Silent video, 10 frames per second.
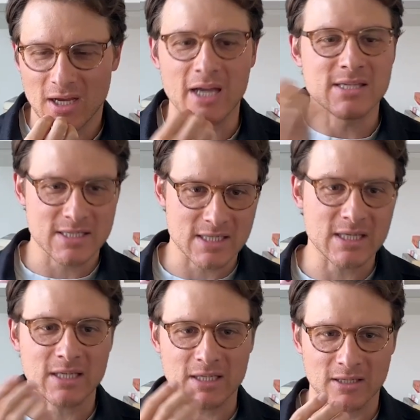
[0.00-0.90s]
I'd
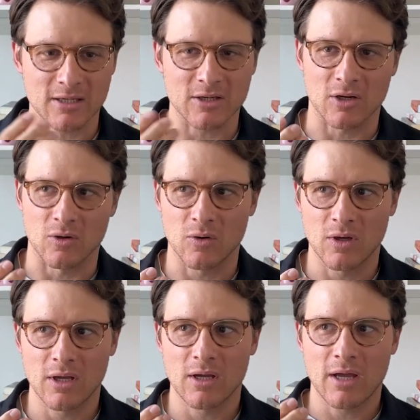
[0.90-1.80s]
see, you know,
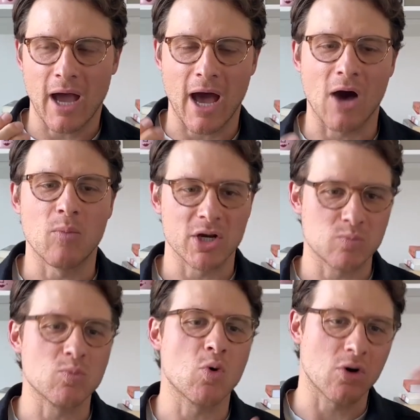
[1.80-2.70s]
how much
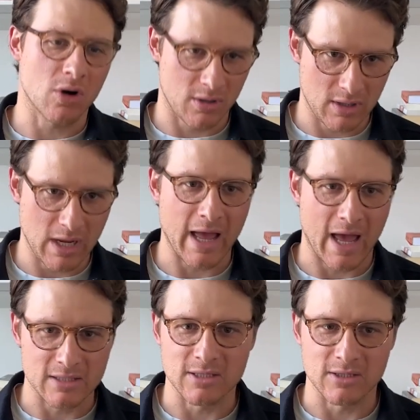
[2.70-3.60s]
more I
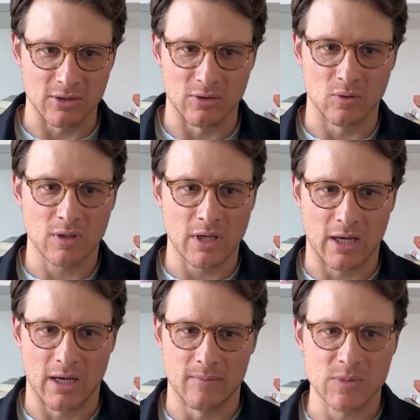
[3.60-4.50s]
had to do
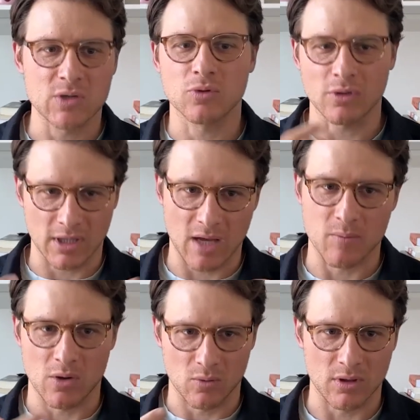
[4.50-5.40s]
to really come
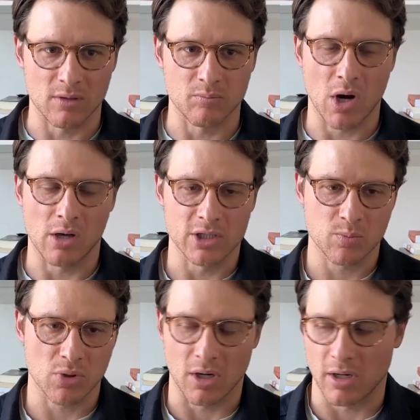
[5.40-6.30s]
out with a
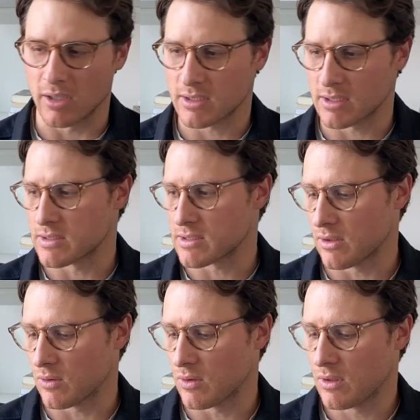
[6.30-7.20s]
polished product. And
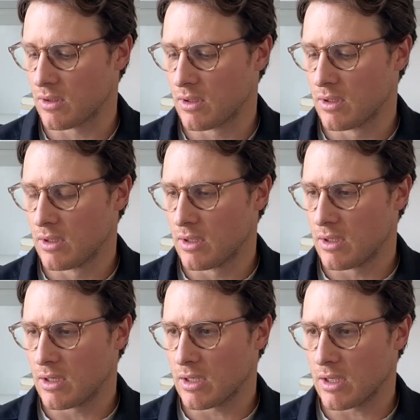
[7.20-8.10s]
so,
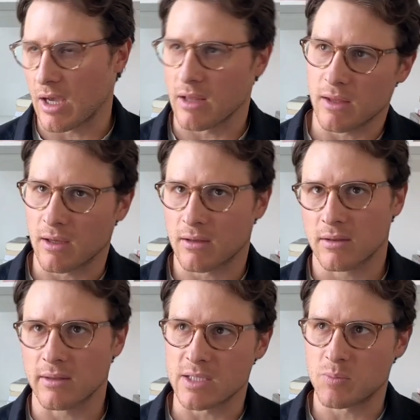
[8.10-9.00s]
I think
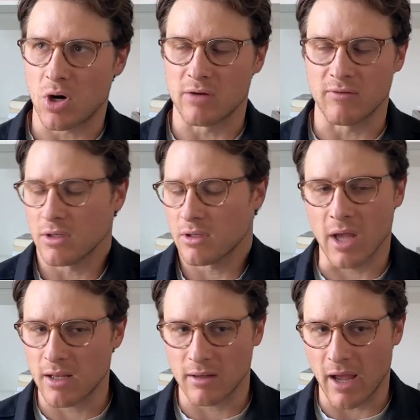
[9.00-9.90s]
that's part of it.
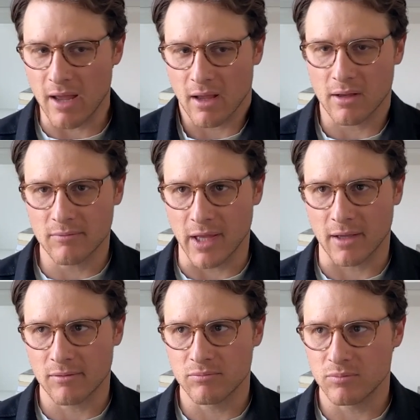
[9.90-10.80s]
And I
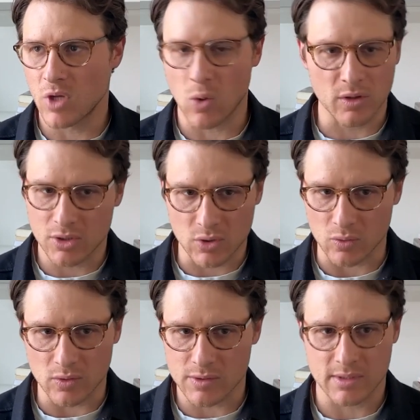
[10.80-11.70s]
like knowing the
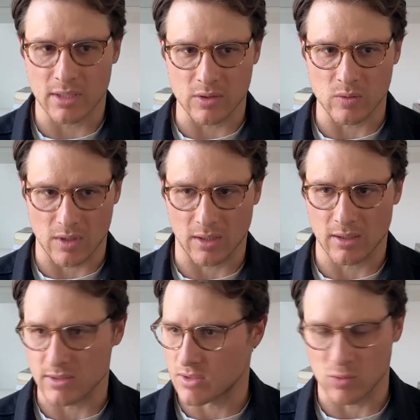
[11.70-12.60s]
tools, I do think
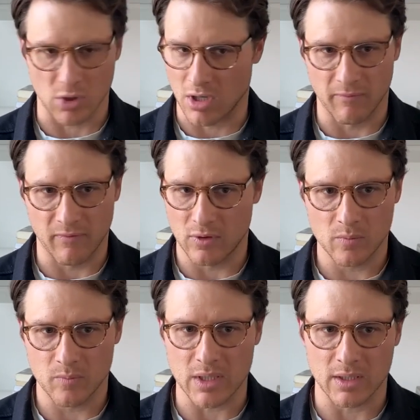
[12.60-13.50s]
is super helpful,
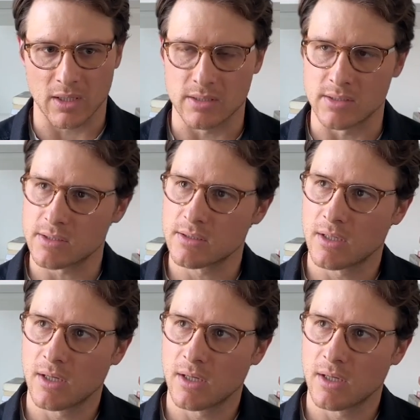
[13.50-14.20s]
because